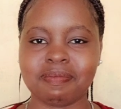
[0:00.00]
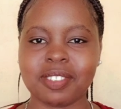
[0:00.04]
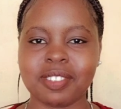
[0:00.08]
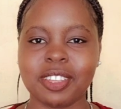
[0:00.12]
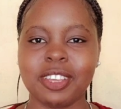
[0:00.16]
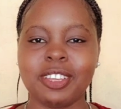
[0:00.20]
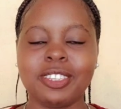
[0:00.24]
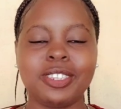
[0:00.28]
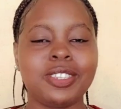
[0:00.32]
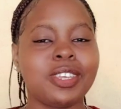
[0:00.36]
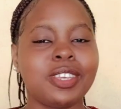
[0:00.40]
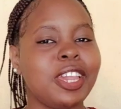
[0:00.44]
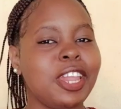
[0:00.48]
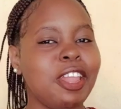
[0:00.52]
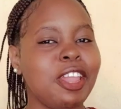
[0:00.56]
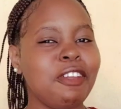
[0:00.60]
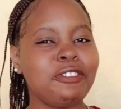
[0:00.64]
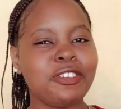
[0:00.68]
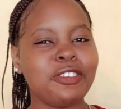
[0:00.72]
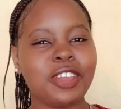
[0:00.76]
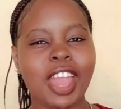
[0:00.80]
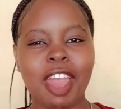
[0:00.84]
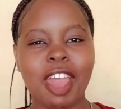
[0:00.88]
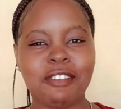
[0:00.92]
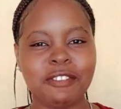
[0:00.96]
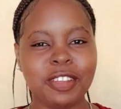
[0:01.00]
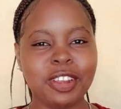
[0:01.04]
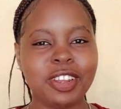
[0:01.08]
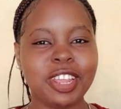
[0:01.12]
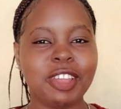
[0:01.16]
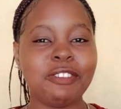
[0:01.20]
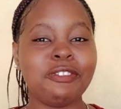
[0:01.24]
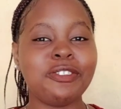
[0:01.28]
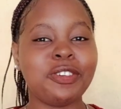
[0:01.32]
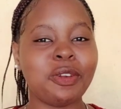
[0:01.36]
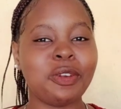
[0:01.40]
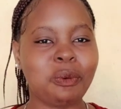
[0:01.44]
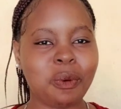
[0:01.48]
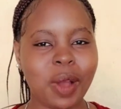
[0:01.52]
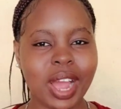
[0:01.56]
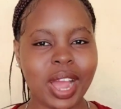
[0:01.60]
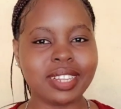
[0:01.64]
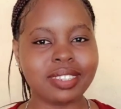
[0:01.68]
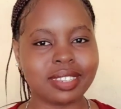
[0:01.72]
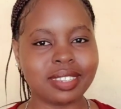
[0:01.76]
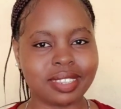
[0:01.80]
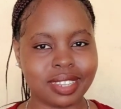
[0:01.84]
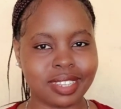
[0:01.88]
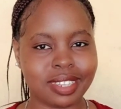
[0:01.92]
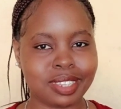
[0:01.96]
So if you
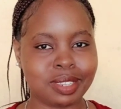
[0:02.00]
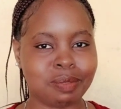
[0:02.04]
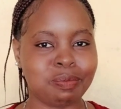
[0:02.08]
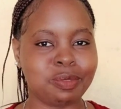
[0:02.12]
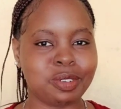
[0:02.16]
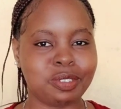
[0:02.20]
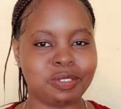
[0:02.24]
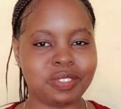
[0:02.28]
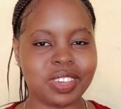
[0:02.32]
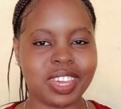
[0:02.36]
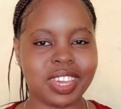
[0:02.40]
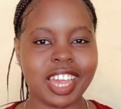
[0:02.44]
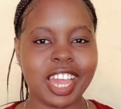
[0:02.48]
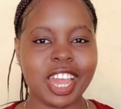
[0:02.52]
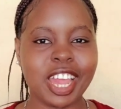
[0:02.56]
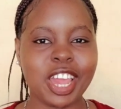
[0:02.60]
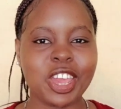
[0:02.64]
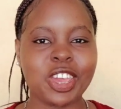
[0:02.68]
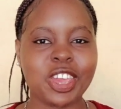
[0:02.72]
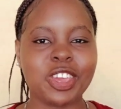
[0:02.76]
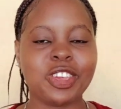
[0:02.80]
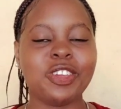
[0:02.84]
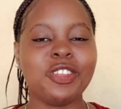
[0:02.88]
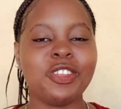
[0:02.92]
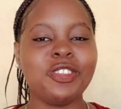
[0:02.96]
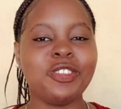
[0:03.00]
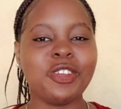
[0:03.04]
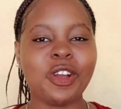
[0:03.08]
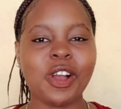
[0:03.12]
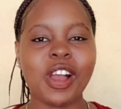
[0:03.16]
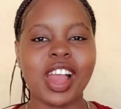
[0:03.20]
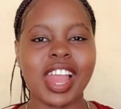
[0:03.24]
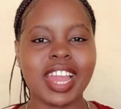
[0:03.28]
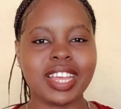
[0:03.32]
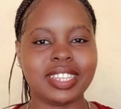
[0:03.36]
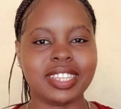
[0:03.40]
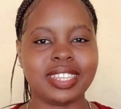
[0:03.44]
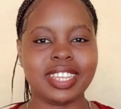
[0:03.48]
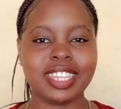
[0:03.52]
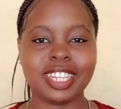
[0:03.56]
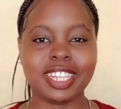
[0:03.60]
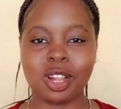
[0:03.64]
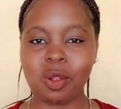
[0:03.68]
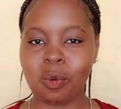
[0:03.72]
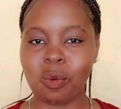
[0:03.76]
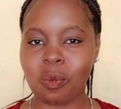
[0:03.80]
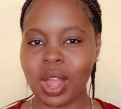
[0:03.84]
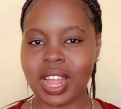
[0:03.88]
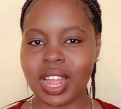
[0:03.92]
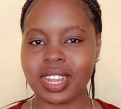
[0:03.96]
watch this movie, you know exactly
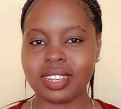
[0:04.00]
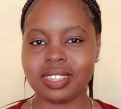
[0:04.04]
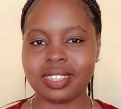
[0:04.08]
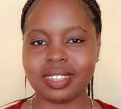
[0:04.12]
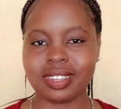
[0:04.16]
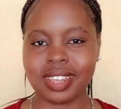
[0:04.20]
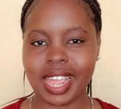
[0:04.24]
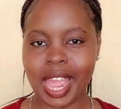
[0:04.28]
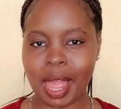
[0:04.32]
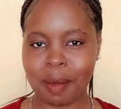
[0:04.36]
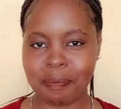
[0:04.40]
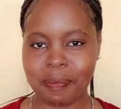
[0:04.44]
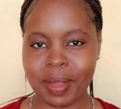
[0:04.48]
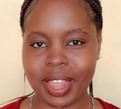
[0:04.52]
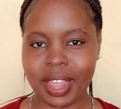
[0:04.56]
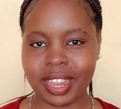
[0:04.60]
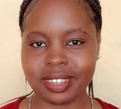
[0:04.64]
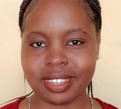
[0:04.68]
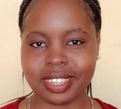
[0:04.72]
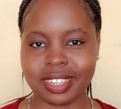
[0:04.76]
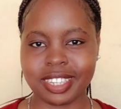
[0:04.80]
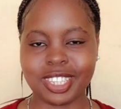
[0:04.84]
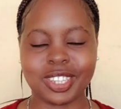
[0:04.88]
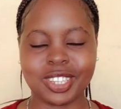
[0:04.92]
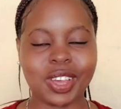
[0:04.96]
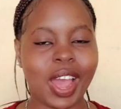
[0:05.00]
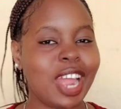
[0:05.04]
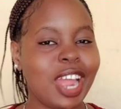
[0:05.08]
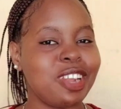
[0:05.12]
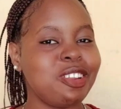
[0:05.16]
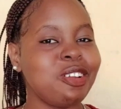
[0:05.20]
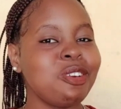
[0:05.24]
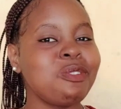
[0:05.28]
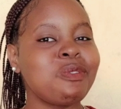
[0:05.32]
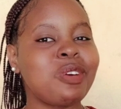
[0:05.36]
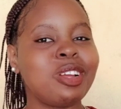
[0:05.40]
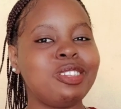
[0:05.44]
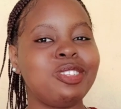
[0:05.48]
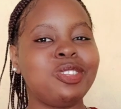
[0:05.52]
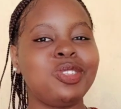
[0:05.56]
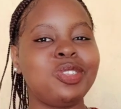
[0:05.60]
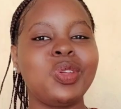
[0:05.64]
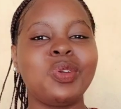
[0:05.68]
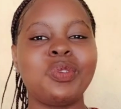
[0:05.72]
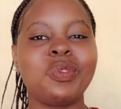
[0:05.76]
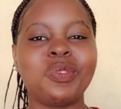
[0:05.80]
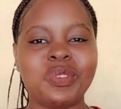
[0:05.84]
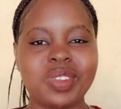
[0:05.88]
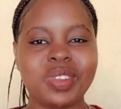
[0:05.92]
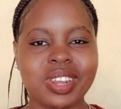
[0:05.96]
what happened. So I don't want to
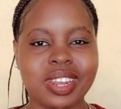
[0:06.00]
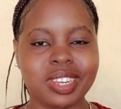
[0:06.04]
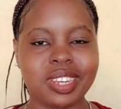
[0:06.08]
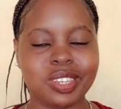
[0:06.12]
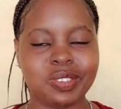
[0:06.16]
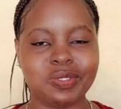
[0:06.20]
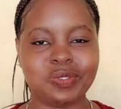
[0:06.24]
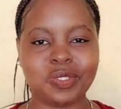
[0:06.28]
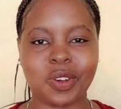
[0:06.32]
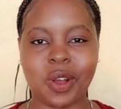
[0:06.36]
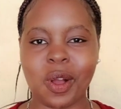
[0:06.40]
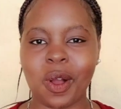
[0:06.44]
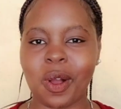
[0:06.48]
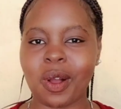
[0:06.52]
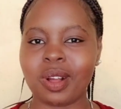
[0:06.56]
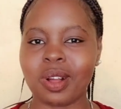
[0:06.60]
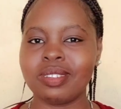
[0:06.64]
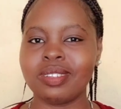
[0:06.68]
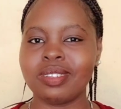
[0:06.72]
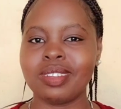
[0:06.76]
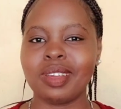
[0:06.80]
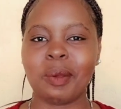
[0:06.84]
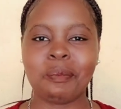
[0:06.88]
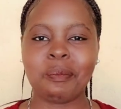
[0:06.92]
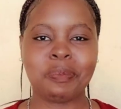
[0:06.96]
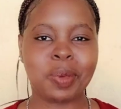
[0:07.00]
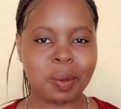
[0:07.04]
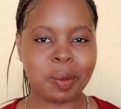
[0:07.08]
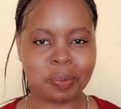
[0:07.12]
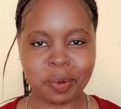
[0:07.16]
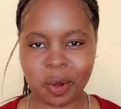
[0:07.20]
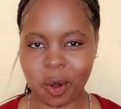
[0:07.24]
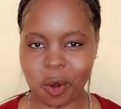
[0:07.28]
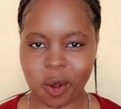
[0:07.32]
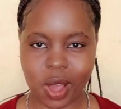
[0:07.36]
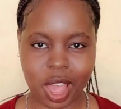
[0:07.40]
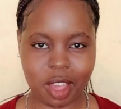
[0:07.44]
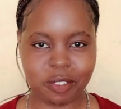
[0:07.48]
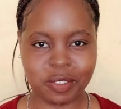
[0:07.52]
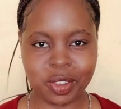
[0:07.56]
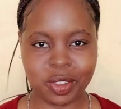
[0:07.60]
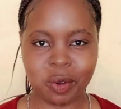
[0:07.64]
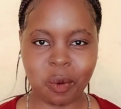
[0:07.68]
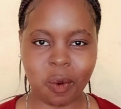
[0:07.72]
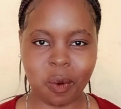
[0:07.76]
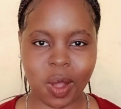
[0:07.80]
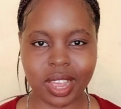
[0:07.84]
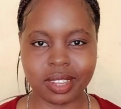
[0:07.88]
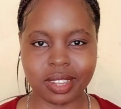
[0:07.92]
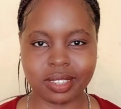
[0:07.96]
ruin it for people who haven't
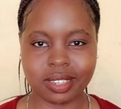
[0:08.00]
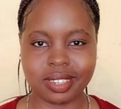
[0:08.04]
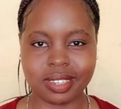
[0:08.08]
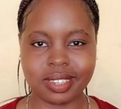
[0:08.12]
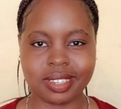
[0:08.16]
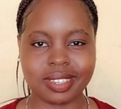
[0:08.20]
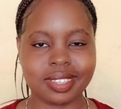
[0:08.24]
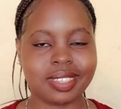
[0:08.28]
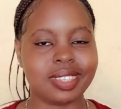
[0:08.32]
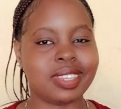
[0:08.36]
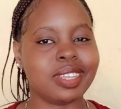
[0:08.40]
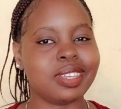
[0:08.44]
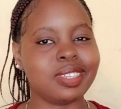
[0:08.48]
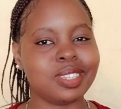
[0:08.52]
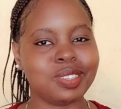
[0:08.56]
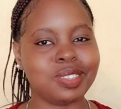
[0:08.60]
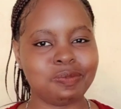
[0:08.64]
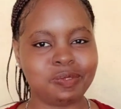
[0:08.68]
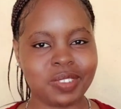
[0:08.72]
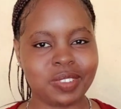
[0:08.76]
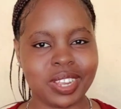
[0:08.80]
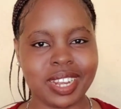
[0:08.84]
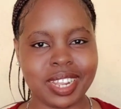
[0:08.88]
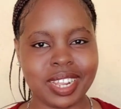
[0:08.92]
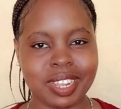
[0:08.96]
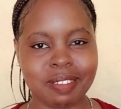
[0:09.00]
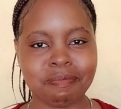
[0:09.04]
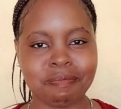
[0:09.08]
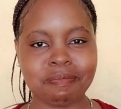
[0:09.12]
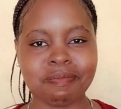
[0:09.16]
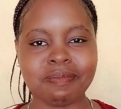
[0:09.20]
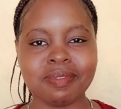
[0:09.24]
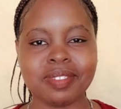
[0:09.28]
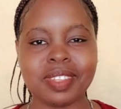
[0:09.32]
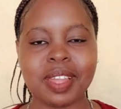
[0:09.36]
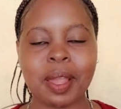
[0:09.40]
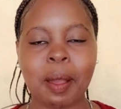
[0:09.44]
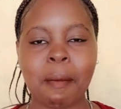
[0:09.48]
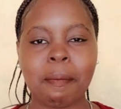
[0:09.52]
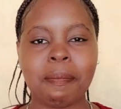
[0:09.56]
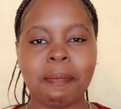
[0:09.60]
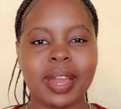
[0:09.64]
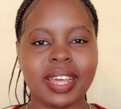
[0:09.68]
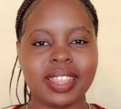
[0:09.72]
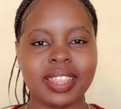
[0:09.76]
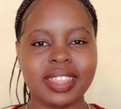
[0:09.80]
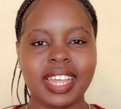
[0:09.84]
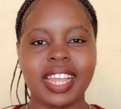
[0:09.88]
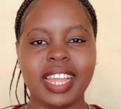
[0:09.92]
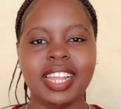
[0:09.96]
watched this film.
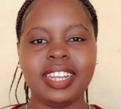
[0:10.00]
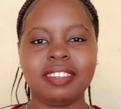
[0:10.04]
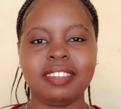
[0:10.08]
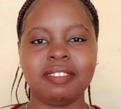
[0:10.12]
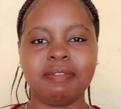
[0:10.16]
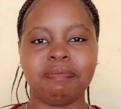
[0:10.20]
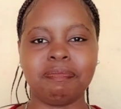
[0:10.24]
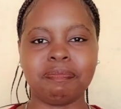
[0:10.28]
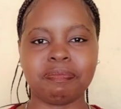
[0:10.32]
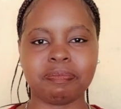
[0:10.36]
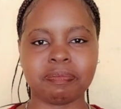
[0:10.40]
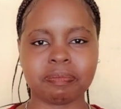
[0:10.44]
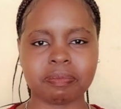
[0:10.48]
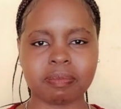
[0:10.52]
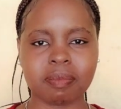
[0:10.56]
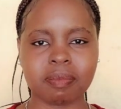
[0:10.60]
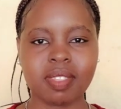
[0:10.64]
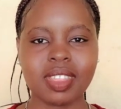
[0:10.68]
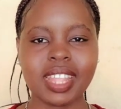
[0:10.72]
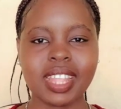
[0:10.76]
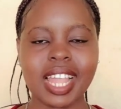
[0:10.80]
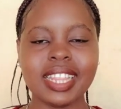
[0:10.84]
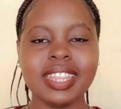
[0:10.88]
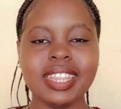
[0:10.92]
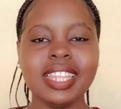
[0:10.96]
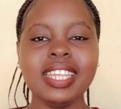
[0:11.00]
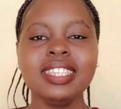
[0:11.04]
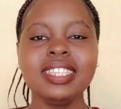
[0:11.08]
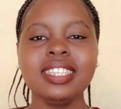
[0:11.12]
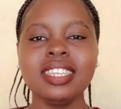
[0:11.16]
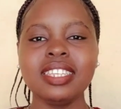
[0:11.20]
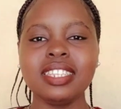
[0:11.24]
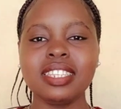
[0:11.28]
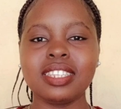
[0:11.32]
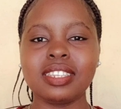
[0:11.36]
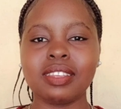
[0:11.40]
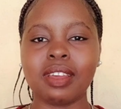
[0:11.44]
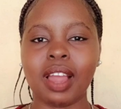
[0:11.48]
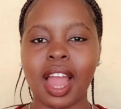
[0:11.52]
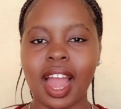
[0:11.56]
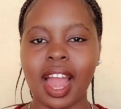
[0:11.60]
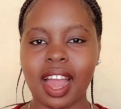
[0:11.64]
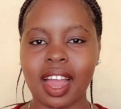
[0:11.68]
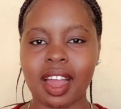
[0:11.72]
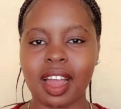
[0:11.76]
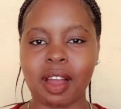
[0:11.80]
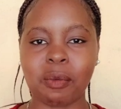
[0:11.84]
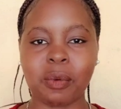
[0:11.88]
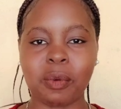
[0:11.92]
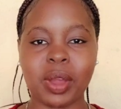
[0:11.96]
But then this is
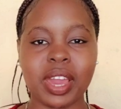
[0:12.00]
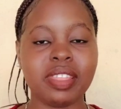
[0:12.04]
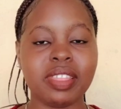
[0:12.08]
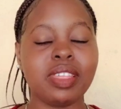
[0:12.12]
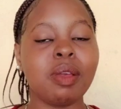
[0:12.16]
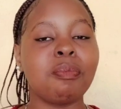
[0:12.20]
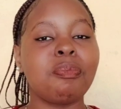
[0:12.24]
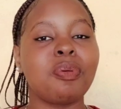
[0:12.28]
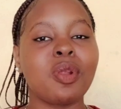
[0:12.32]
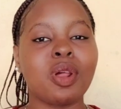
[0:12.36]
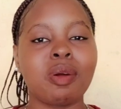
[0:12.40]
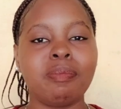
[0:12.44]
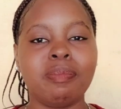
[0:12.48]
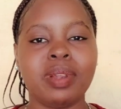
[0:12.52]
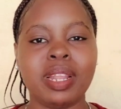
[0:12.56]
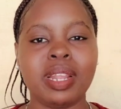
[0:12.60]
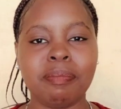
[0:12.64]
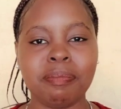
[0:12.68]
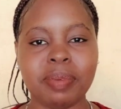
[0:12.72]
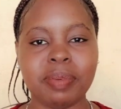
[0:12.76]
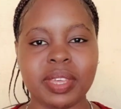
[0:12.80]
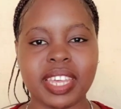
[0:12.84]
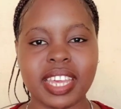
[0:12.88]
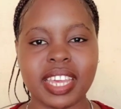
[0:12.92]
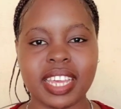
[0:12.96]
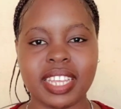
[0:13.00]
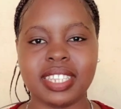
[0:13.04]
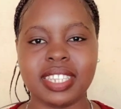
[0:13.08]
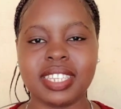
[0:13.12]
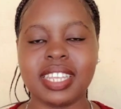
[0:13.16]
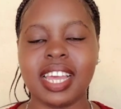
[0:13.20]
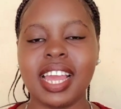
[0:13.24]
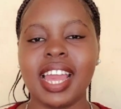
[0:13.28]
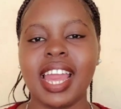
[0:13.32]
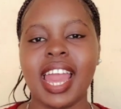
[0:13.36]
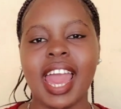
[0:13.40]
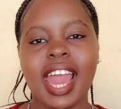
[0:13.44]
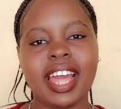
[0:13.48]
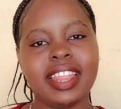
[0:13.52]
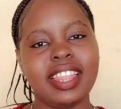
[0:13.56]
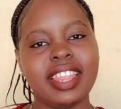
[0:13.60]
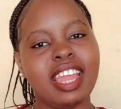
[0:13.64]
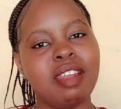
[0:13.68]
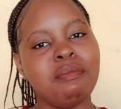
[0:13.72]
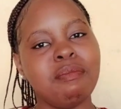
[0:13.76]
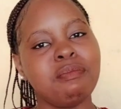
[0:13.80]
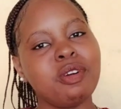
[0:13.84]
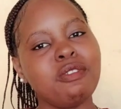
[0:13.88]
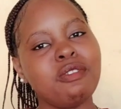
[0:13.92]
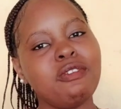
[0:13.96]
where the problem begins, and then
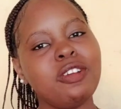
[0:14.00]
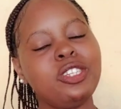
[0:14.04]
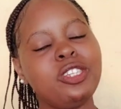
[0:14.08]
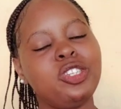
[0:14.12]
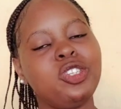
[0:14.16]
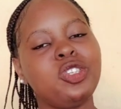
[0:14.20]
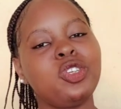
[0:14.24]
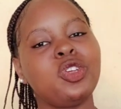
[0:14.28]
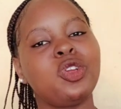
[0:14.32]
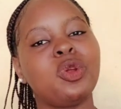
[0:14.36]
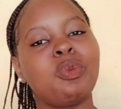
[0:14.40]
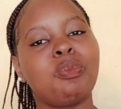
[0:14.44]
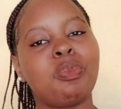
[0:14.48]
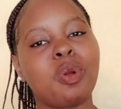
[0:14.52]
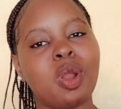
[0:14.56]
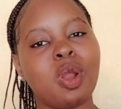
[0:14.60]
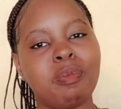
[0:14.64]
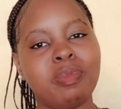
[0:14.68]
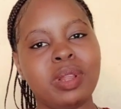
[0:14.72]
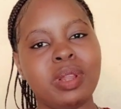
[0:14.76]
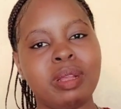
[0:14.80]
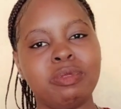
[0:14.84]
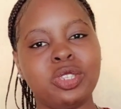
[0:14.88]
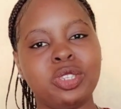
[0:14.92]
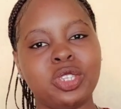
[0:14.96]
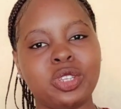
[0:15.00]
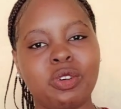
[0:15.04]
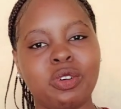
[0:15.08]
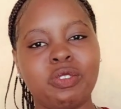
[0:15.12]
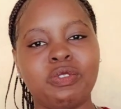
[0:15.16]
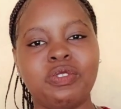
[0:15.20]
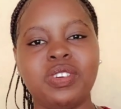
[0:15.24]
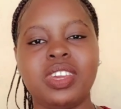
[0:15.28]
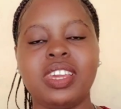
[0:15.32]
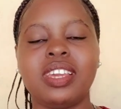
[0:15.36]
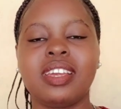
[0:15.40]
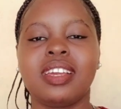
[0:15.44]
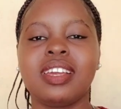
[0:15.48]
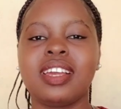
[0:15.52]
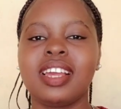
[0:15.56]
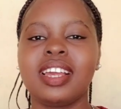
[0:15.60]
moving to problem solving